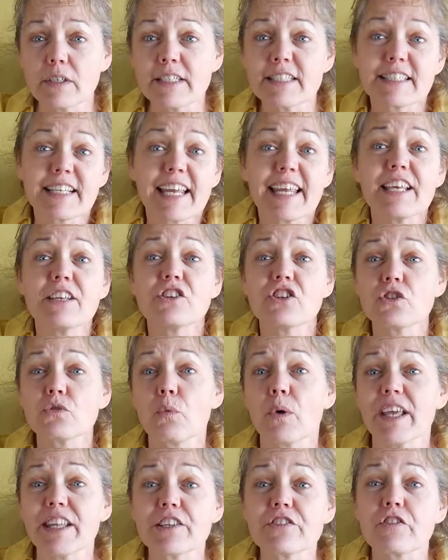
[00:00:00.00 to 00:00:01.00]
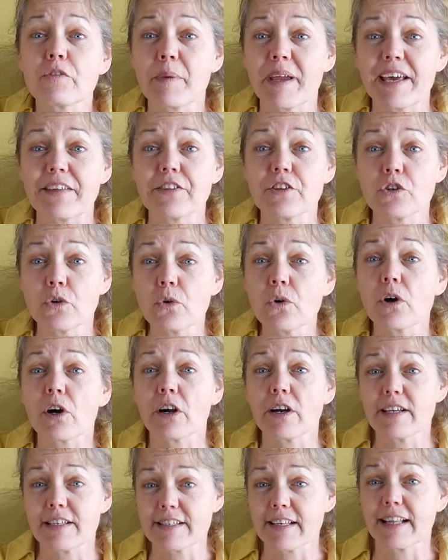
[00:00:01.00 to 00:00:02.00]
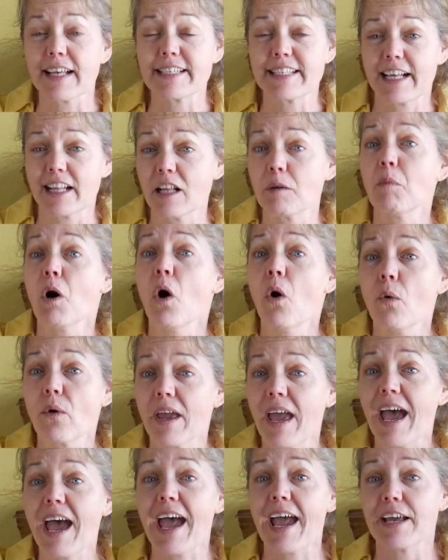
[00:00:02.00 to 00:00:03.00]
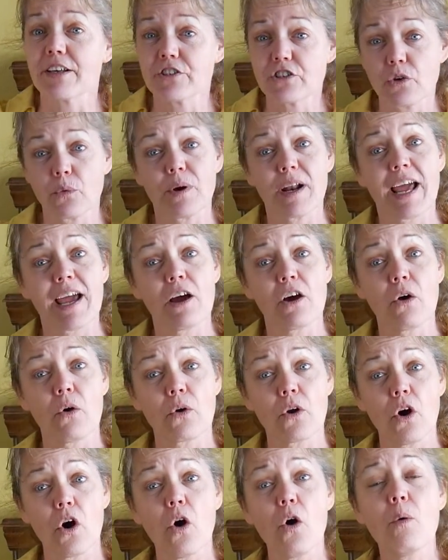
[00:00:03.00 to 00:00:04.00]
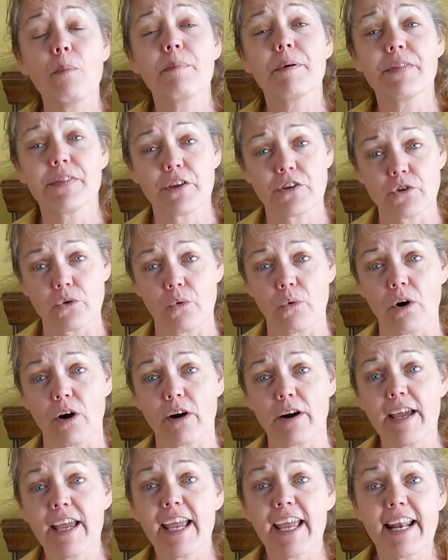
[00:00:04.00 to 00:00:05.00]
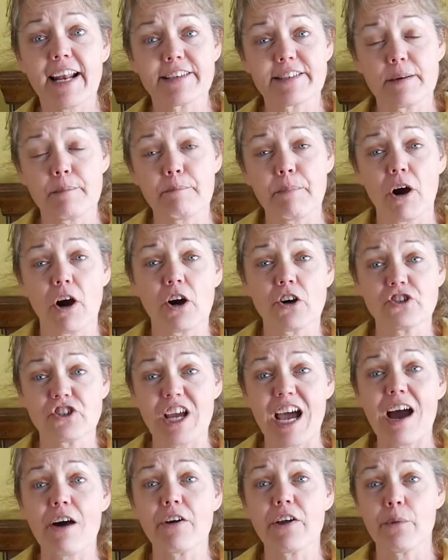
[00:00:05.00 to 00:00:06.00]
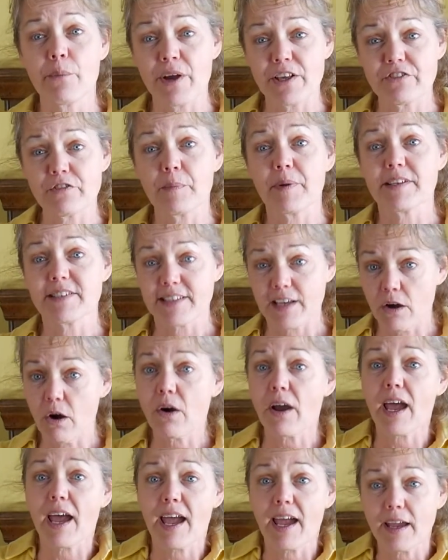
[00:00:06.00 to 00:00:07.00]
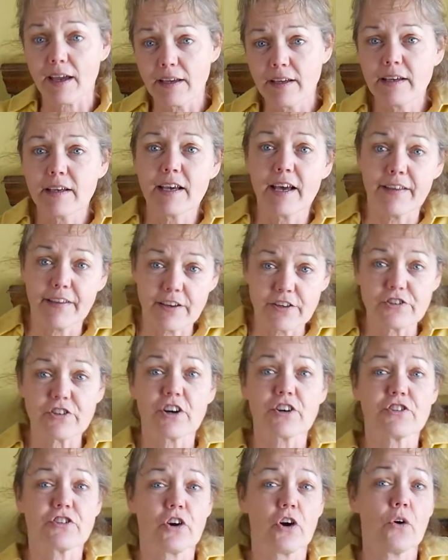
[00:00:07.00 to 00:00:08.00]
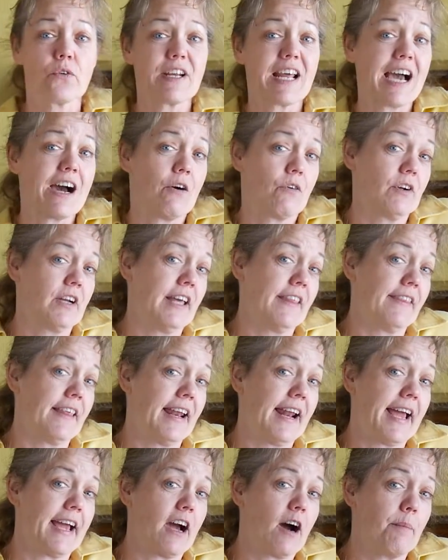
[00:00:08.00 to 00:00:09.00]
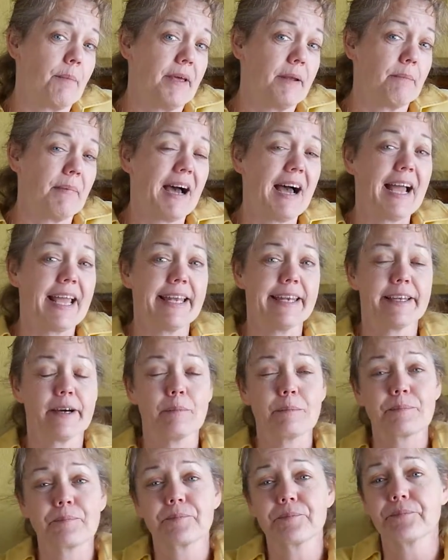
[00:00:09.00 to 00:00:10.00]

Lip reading: is that he just waits for me at the door until I tell him okay. So when I go to open the door, he doesn't barge out, he waits for me to say okay, and then he starts to go down, and then I come in behind him.